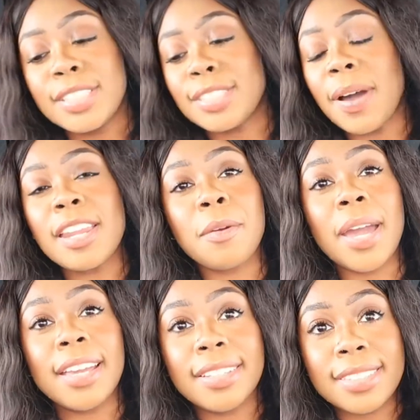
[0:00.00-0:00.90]
So
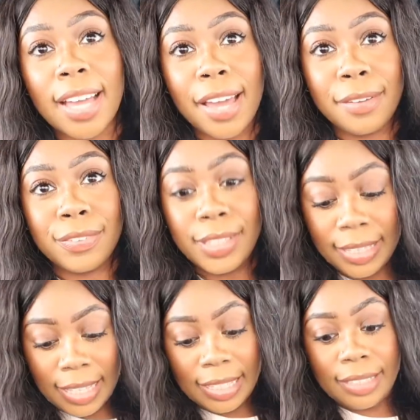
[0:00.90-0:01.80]
anyways, I feel that.